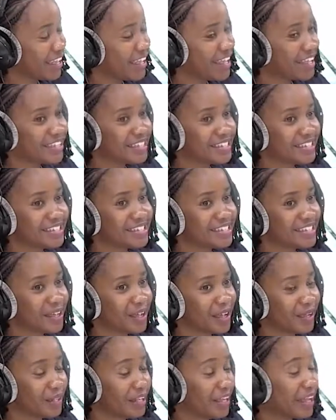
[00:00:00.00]
and
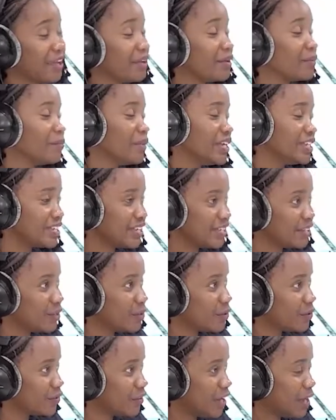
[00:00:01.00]
like I met a
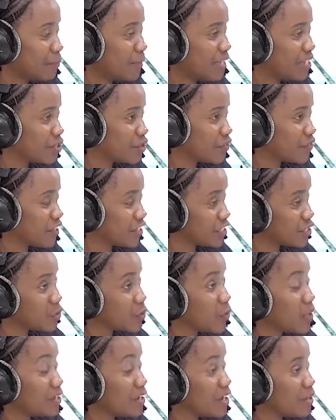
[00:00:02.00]
bunch of girls
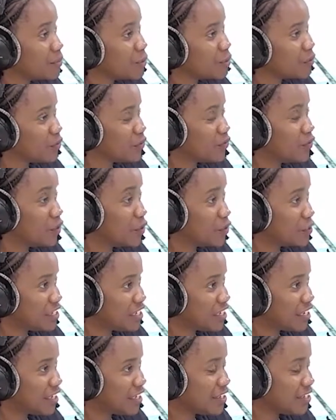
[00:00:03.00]
who had come to
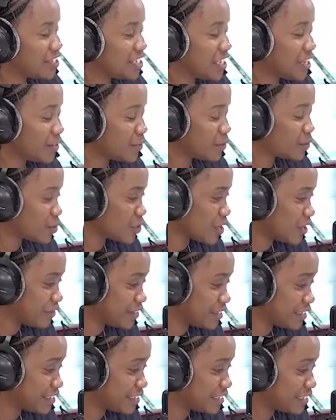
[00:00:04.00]
volunteer. Shout out
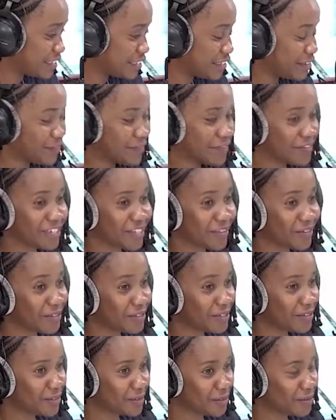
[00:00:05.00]
Travel and Give. Yeah. Shout
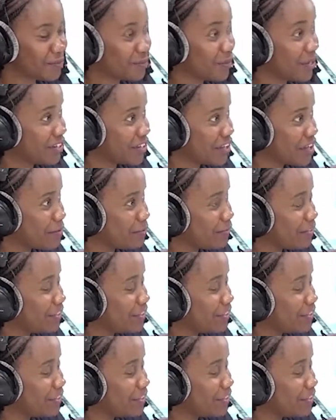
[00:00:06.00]
out Spread Karma.